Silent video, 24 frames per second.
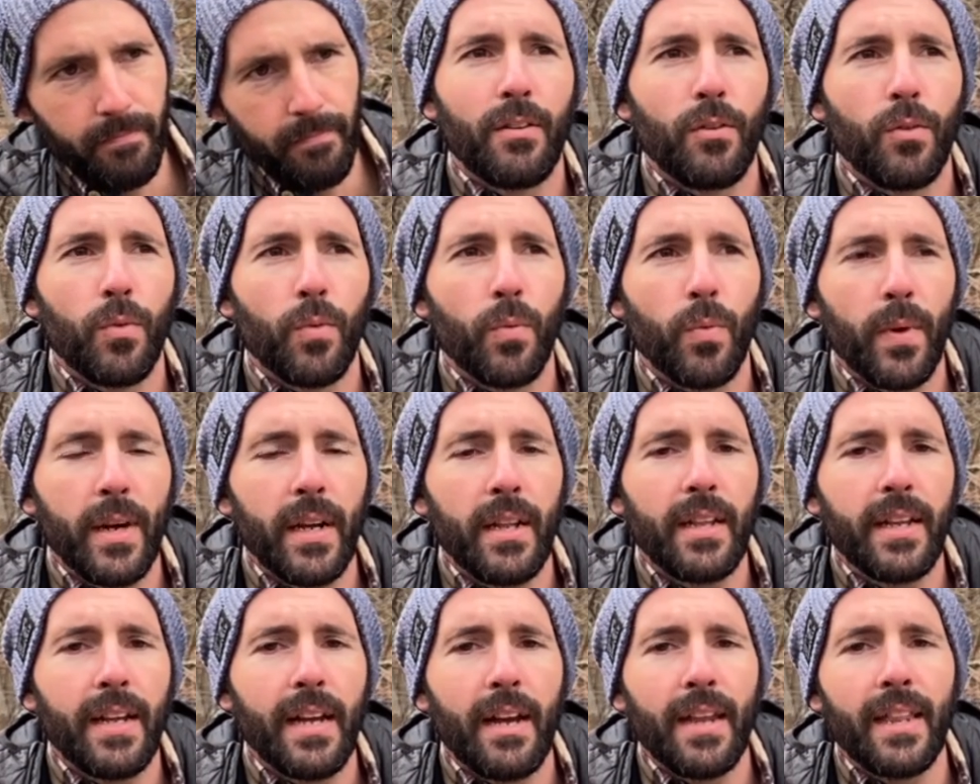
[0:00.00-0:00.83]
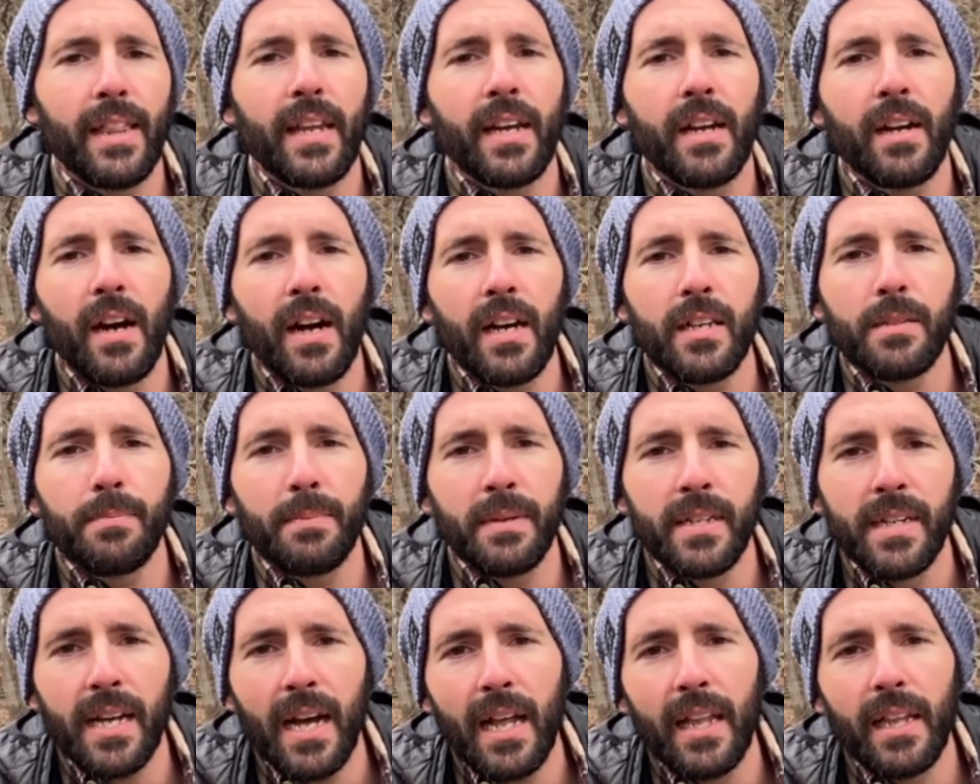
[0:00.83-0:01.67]
Really, I think
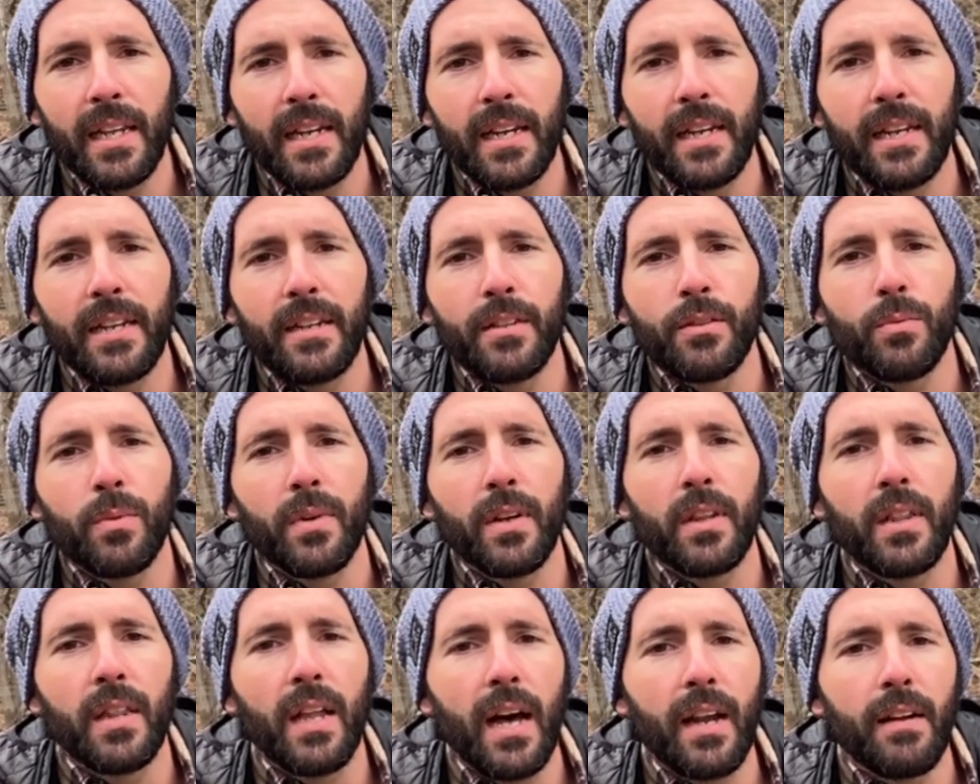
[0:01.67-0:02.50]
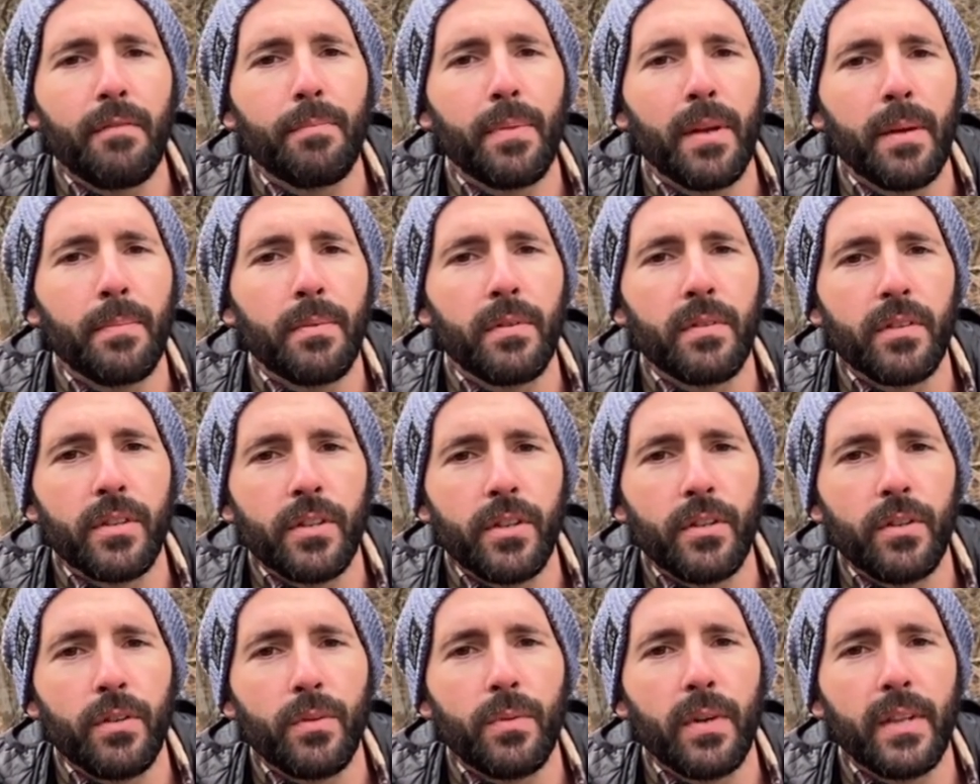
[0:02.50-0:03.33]
hospitality is what a lot of people
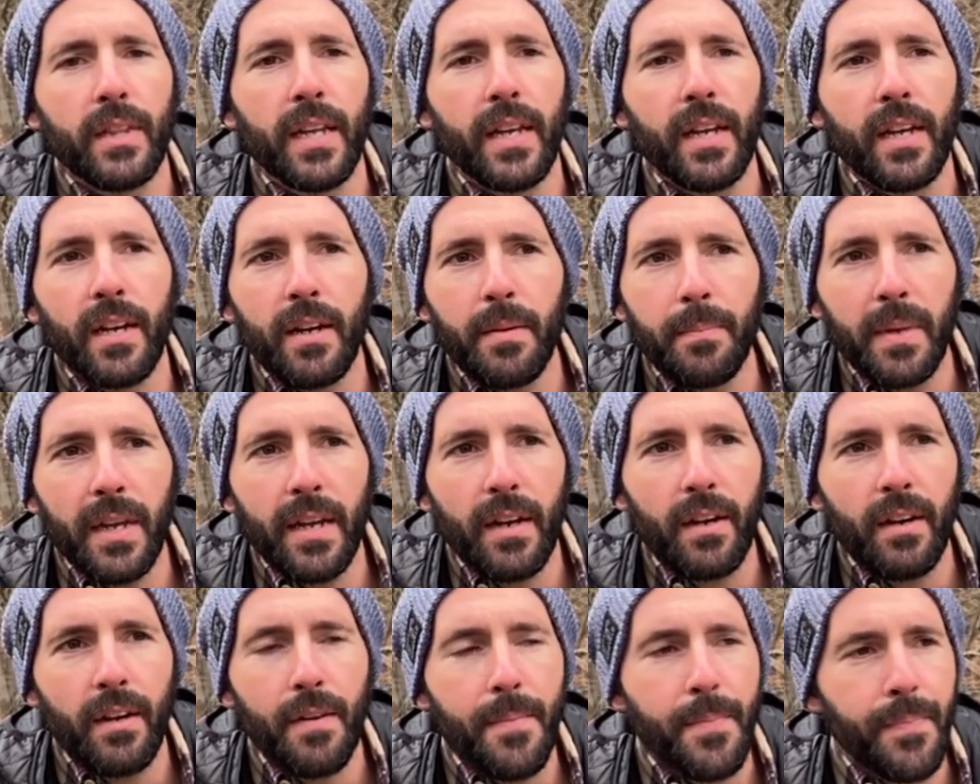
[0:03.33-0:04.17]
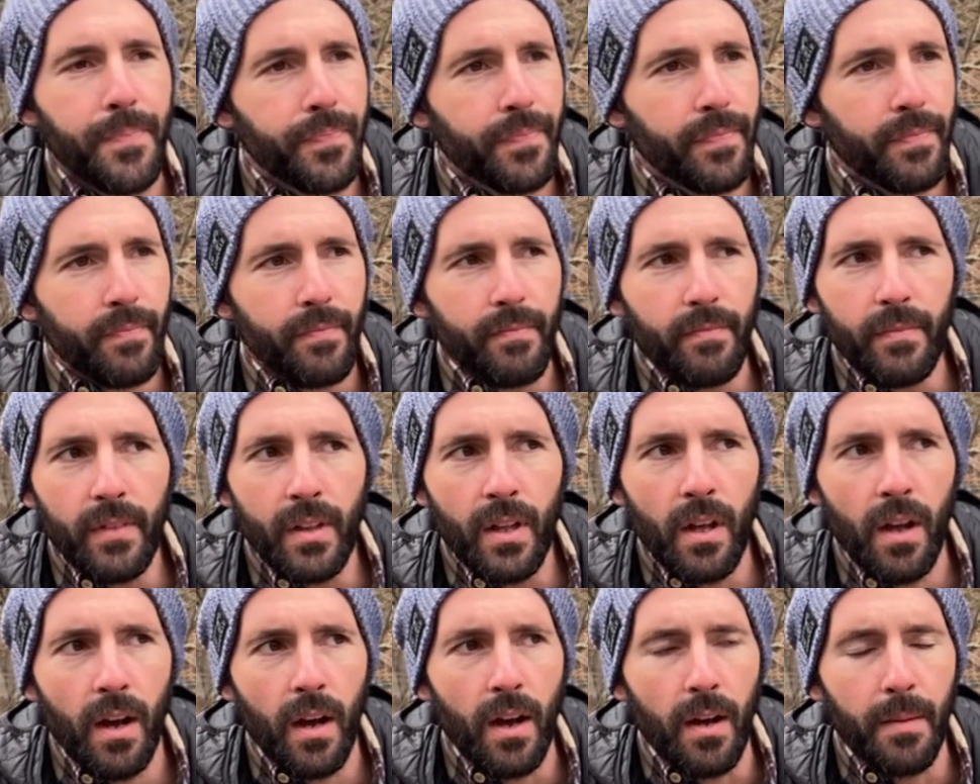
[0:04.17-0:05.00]
do when they come here.
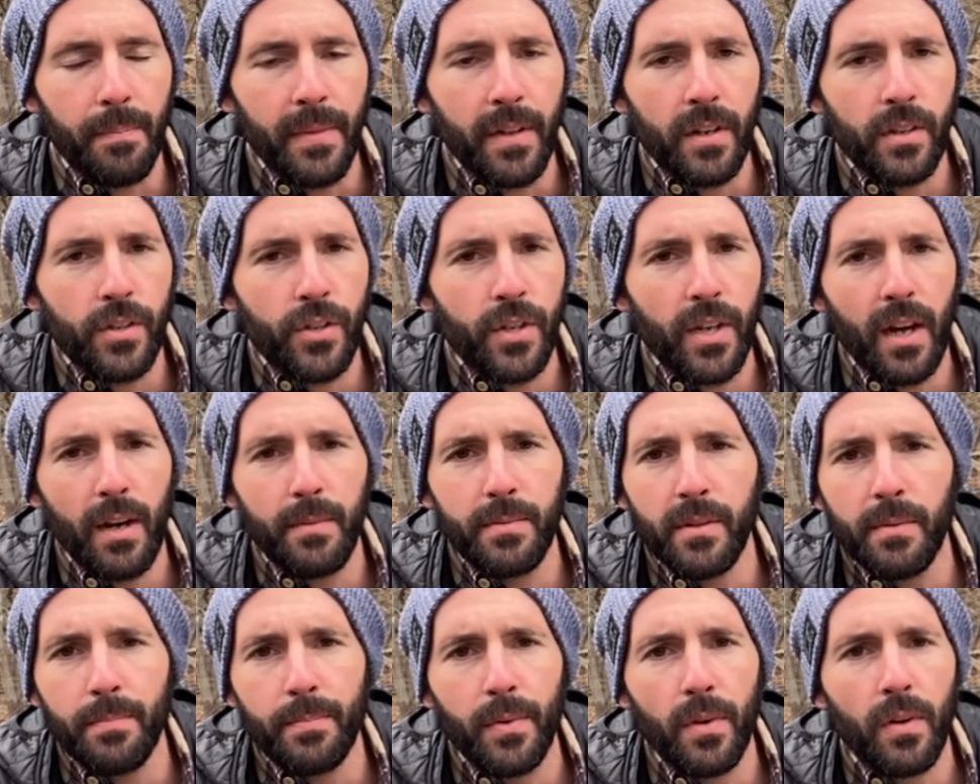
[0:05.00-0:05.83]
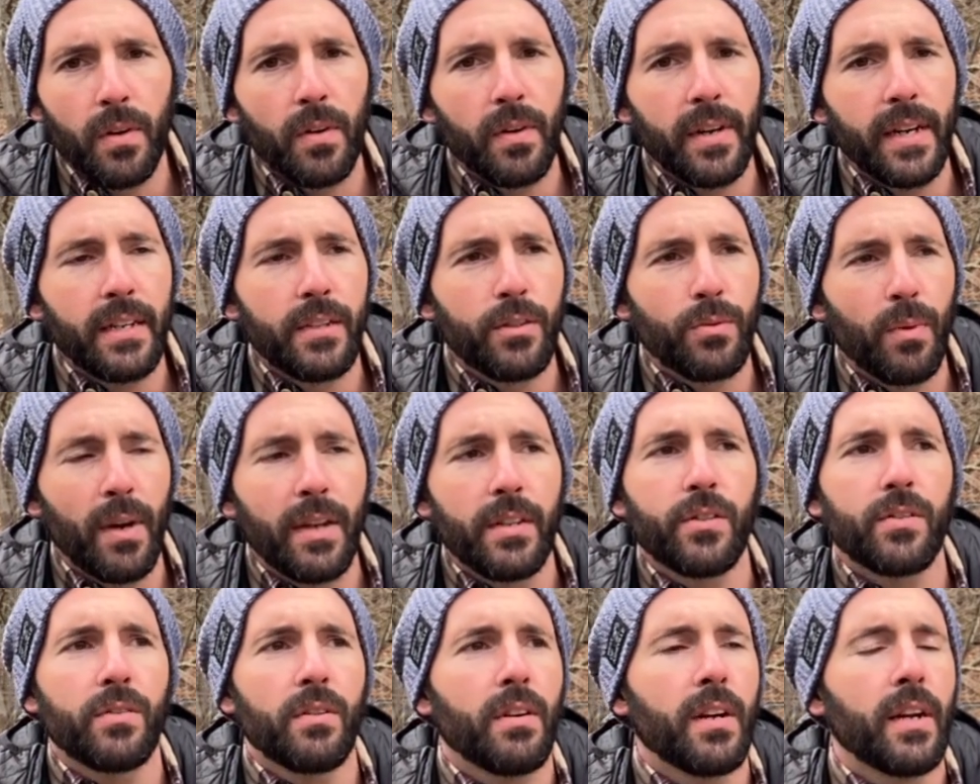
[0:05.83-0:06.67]
There's jobs at breweries,
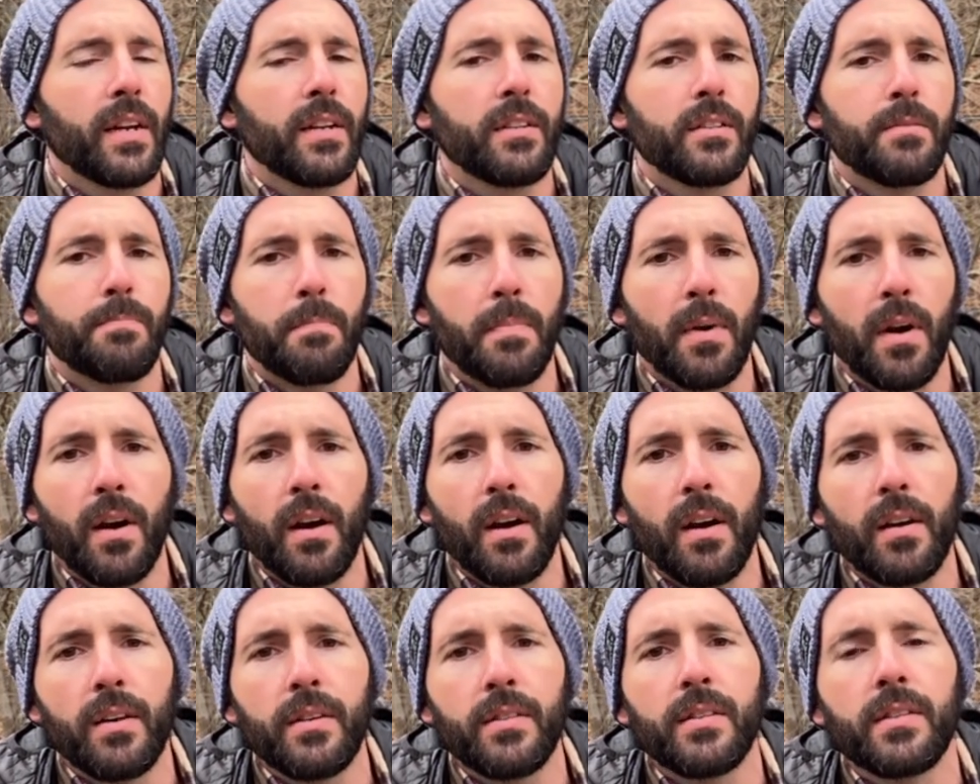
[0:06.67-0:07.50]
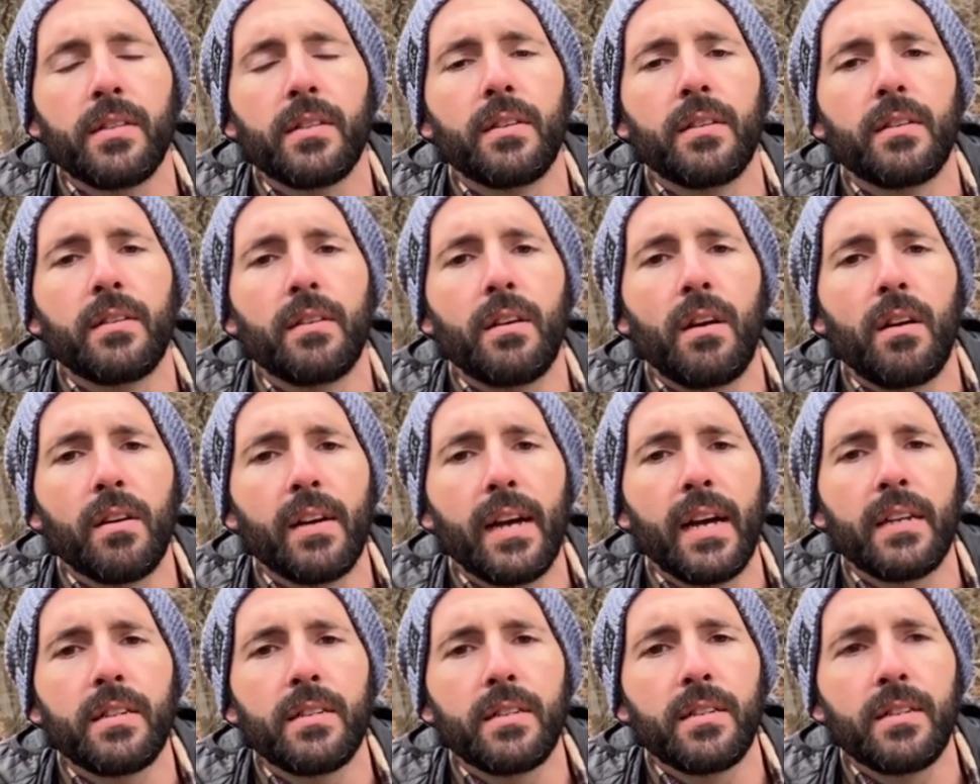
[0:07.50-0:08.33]
restaurants, bars, all
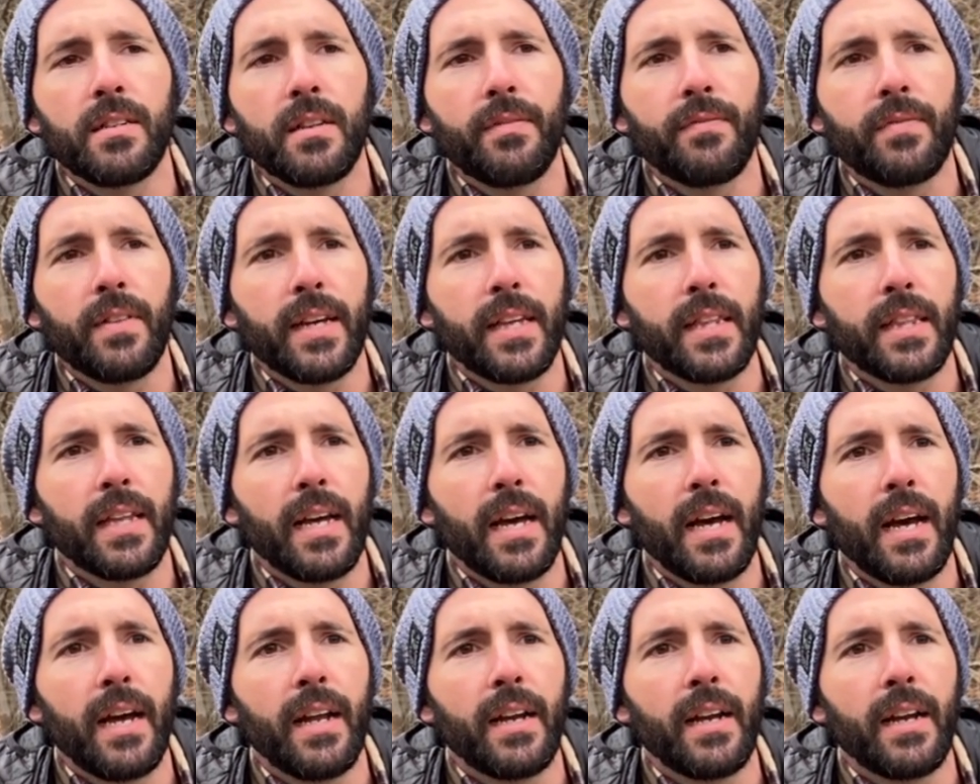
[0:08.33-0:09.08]
kinds of stuff like that.